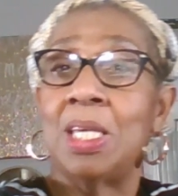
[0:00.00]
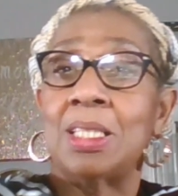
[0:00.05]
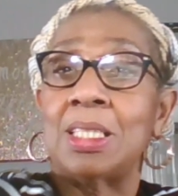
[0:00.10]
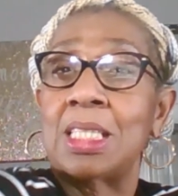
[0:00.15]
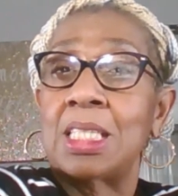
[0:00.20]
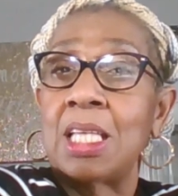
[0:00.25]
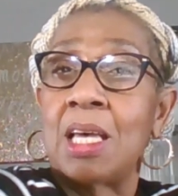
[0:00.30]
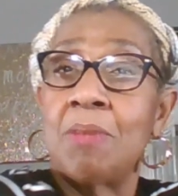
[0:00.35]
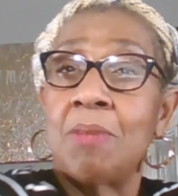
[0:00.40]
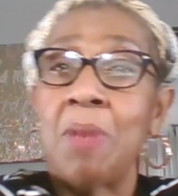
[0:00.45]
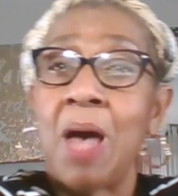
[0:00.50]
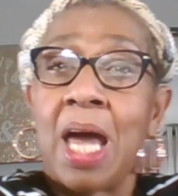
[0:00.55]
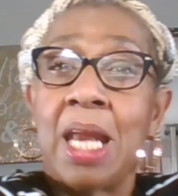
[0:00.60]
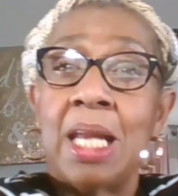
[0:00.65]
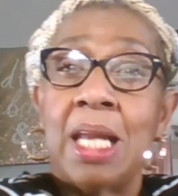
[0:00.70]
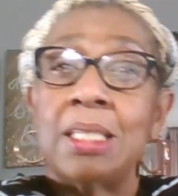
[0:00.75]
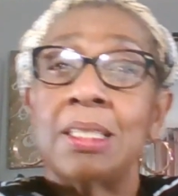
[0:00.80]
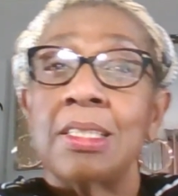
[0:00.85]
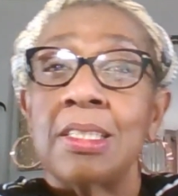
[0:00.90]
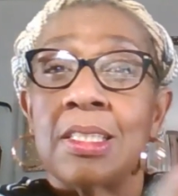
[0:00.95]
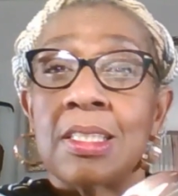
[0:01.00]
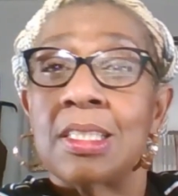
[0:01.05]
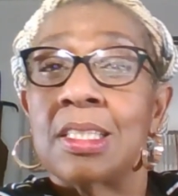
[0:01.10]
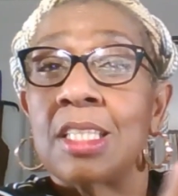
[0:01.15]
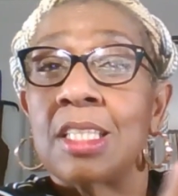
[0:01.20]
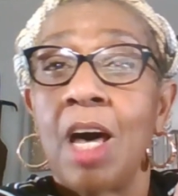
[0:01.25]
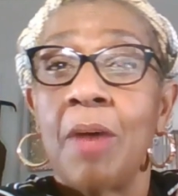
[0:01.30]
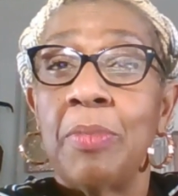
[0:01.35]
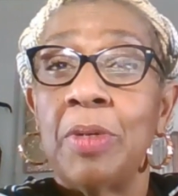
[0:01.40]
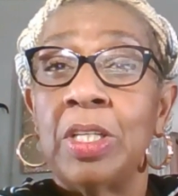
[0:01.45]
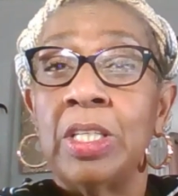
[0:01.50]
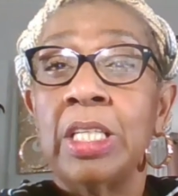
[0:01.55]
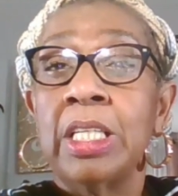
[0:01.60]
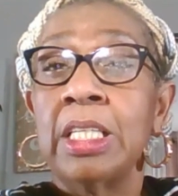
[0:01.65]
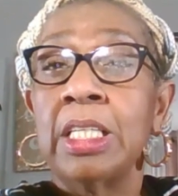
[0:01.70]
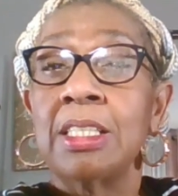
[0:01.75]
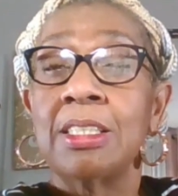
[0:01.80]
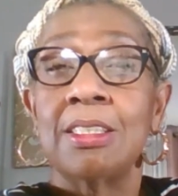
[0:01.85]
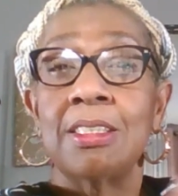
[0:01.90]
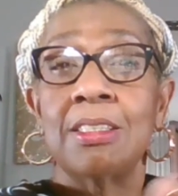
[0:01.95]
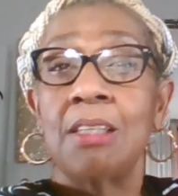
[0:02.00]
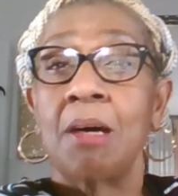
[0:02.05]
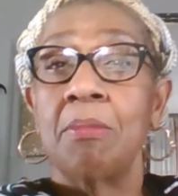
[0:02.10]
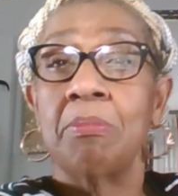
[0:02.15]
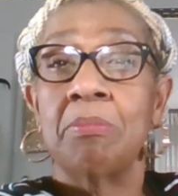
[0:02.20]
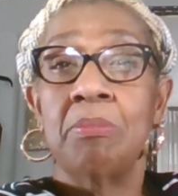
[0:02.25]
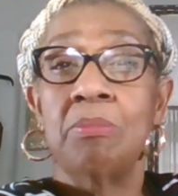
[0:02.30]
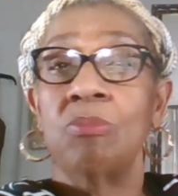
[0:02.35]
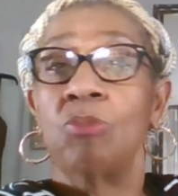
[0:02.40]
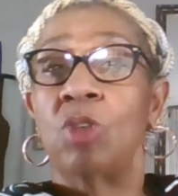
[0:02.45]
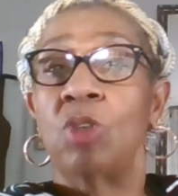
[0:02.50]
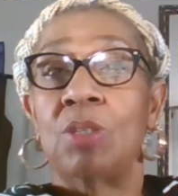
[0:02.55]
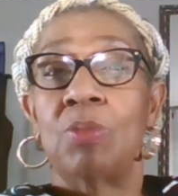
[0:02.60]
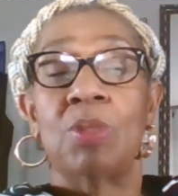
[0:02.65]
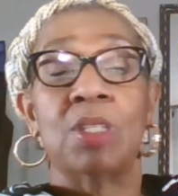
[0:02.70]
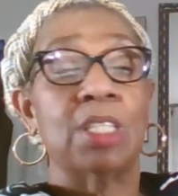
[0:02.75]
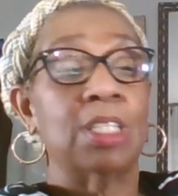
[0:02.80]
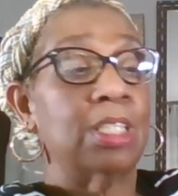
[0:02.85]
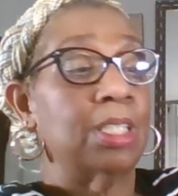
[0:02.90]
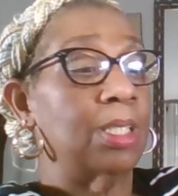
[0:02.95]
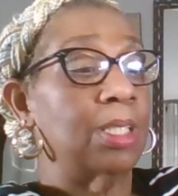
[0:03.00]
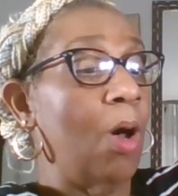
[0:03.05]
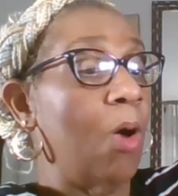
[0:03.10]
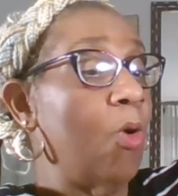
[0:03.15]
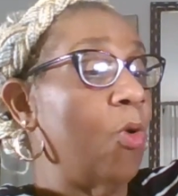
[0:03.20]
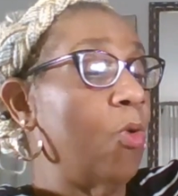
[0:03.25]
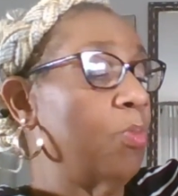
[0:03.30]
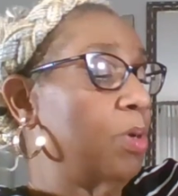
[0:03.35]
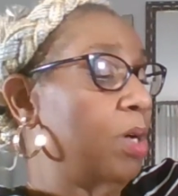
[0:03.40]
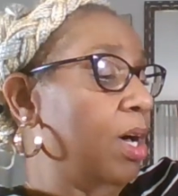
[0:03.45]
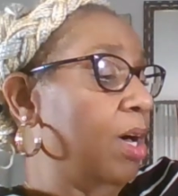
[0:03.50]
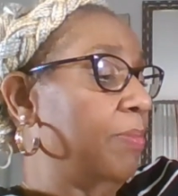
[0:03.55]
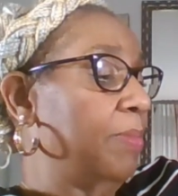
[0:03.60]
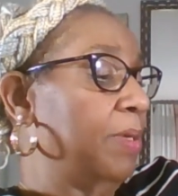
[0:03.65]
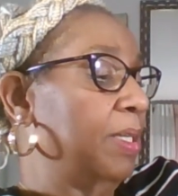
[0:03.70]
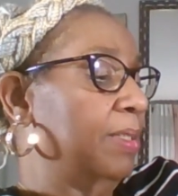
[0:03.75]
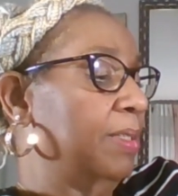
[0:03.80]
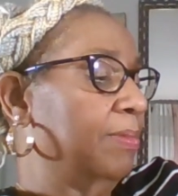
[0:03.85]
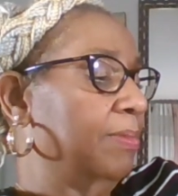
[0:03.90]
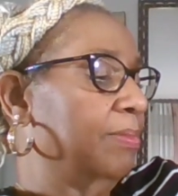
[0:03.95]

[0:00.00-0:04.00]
in somebody's summer, something with a storm coming.